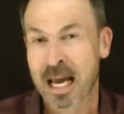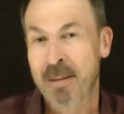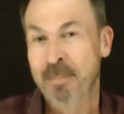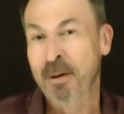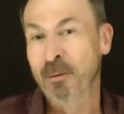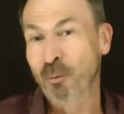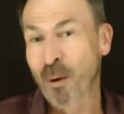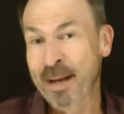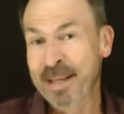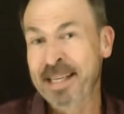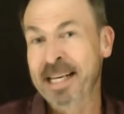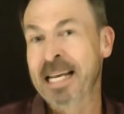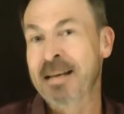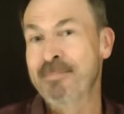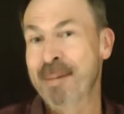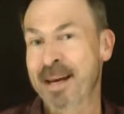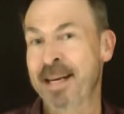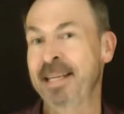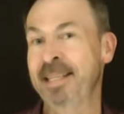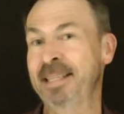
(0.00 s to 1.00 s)
But
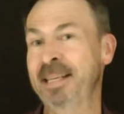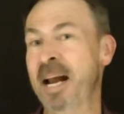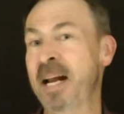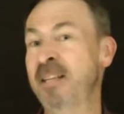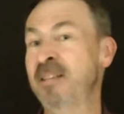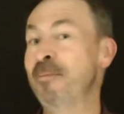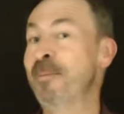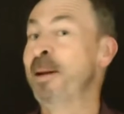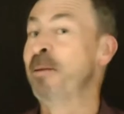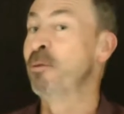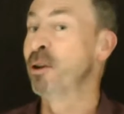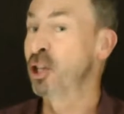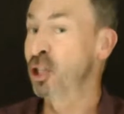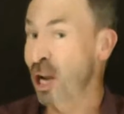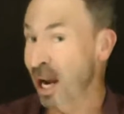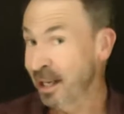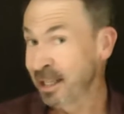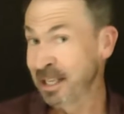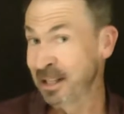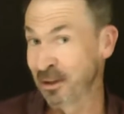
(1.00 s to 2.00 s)
recently, many states have been
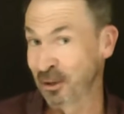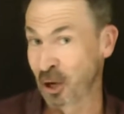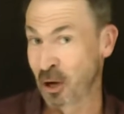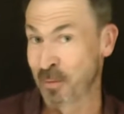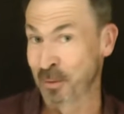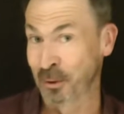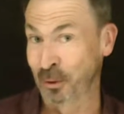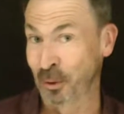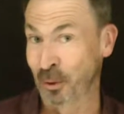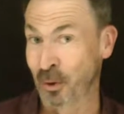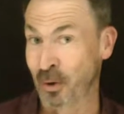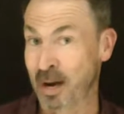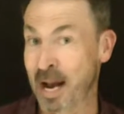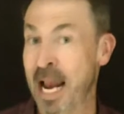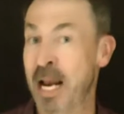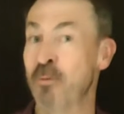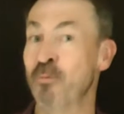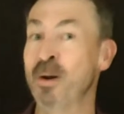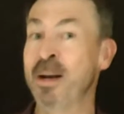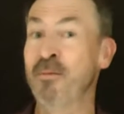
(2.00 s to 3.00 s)
rejecting the Common
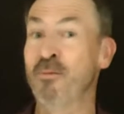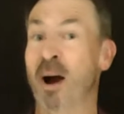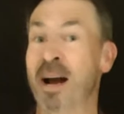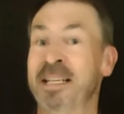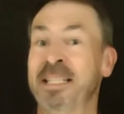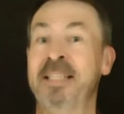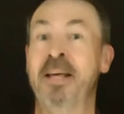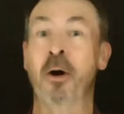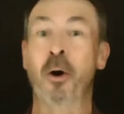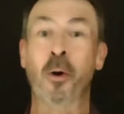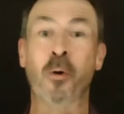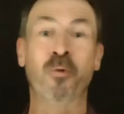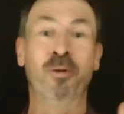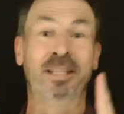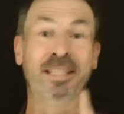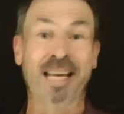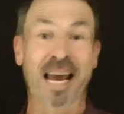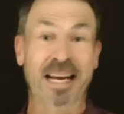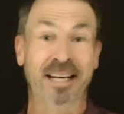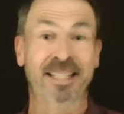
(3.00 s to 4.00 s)
Core and rewriting their own
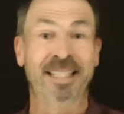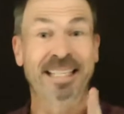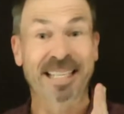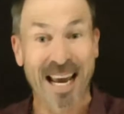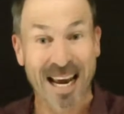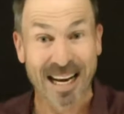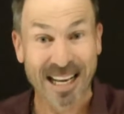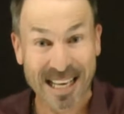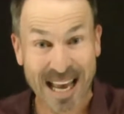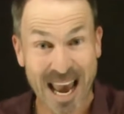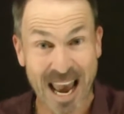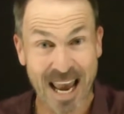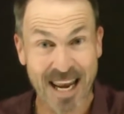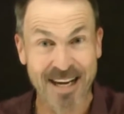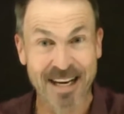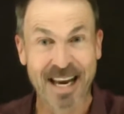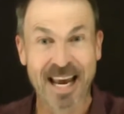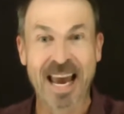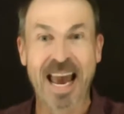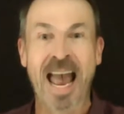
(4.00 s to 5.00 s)
standards yet
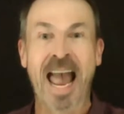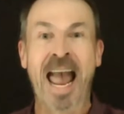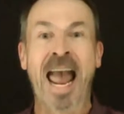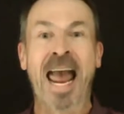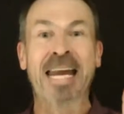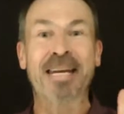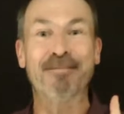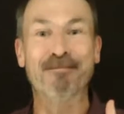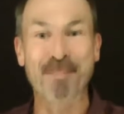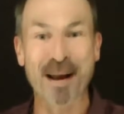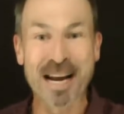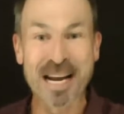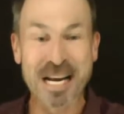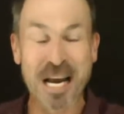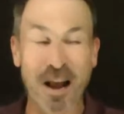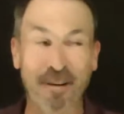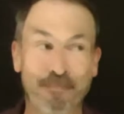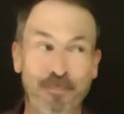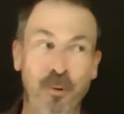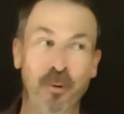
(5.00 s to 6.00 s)
again, and
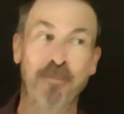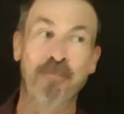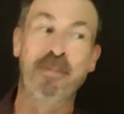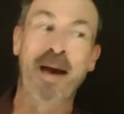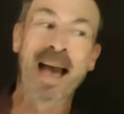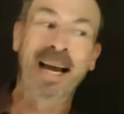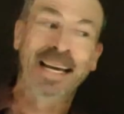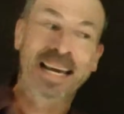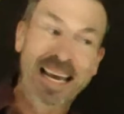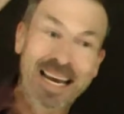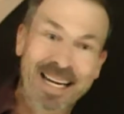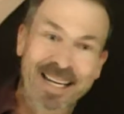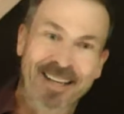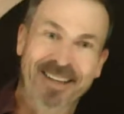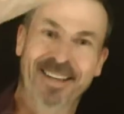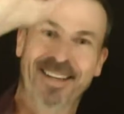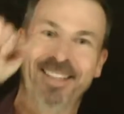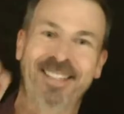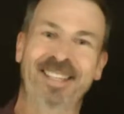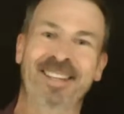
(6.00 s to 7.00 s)
many have put back
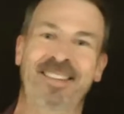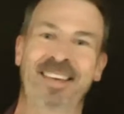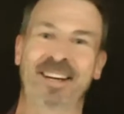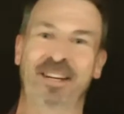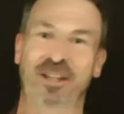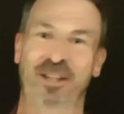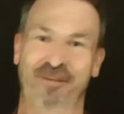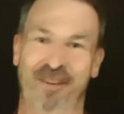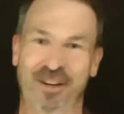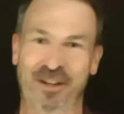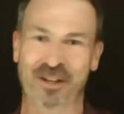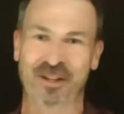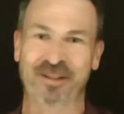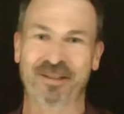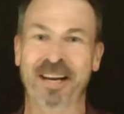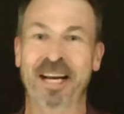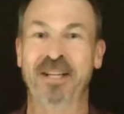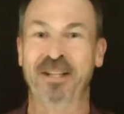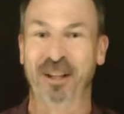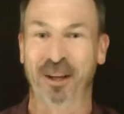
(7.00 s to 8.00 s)
in synthetic
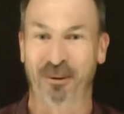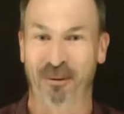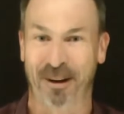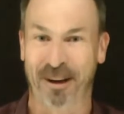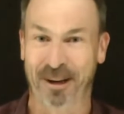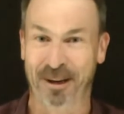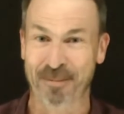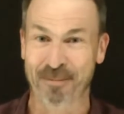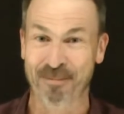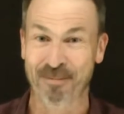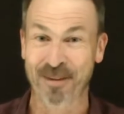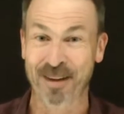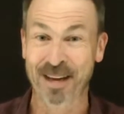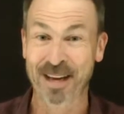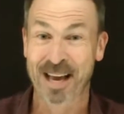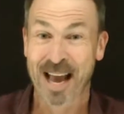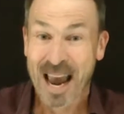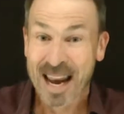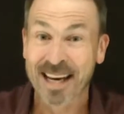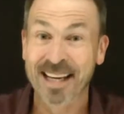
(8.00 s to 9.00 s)
division into the curriculum.
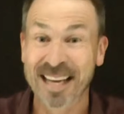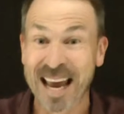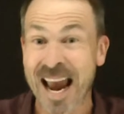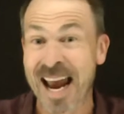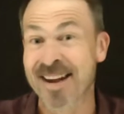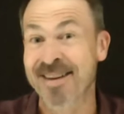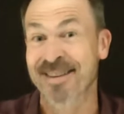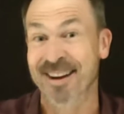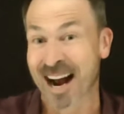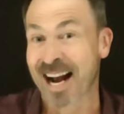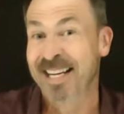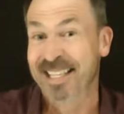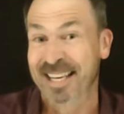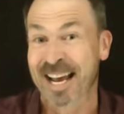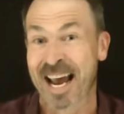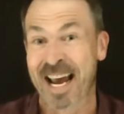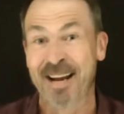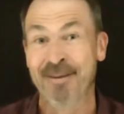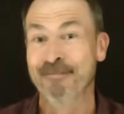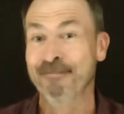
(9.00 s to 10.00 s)
And again, I
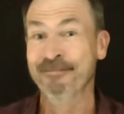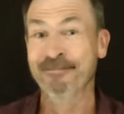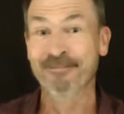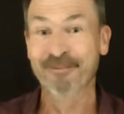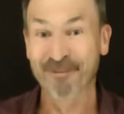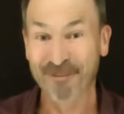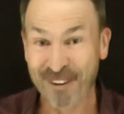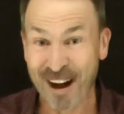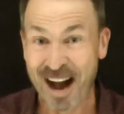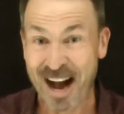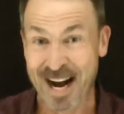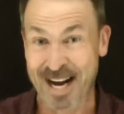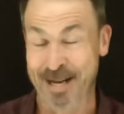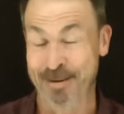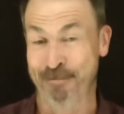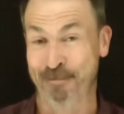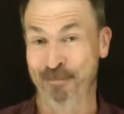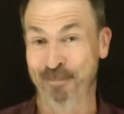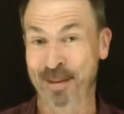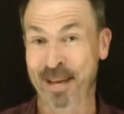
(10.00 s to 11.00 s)
say,
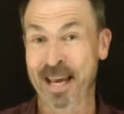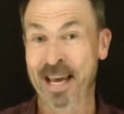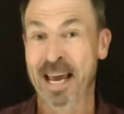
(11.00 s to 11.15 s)
fine.